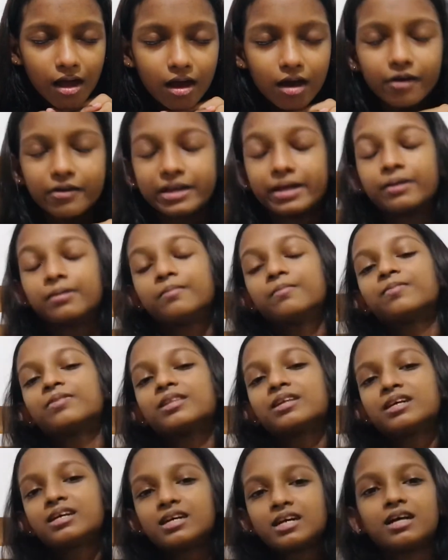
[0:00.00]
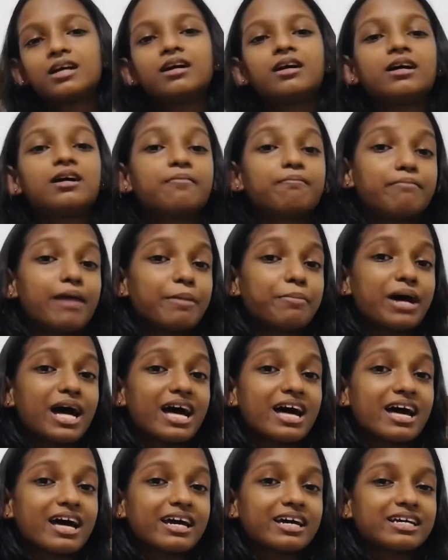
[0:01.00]
Okay,
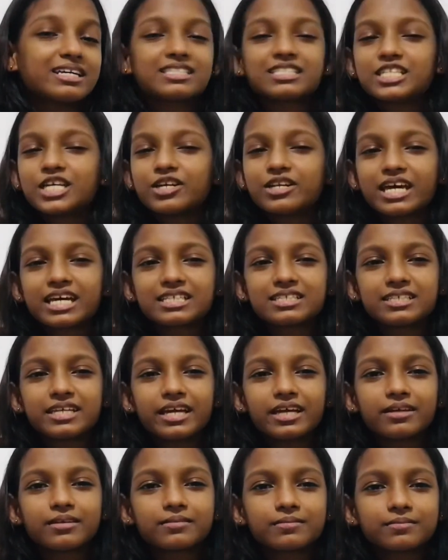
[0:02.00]
bye-bye. See you next day.